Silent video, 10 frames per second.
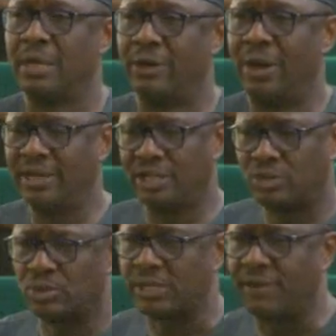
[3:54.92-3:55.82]
run
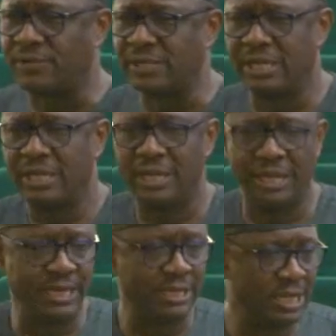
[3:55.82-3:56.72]
into safety
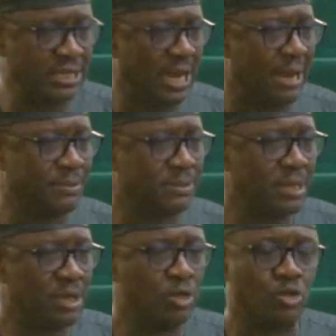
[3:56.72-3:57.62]
in these camps
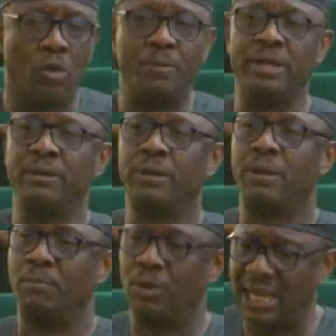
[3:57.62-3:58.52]
to be
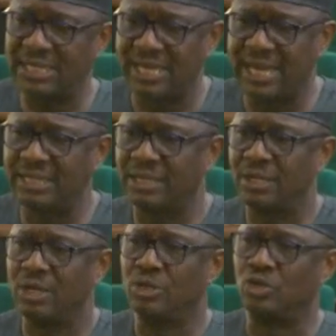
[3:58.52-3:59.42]
molested,
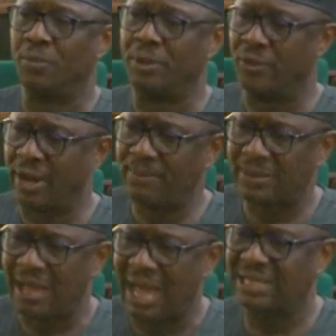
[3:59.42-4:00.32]
to be
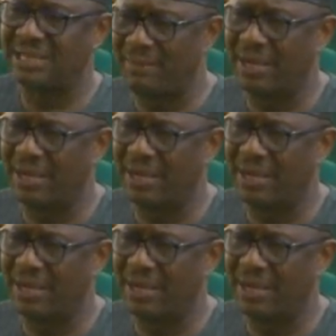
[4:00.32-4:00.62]
raped. As a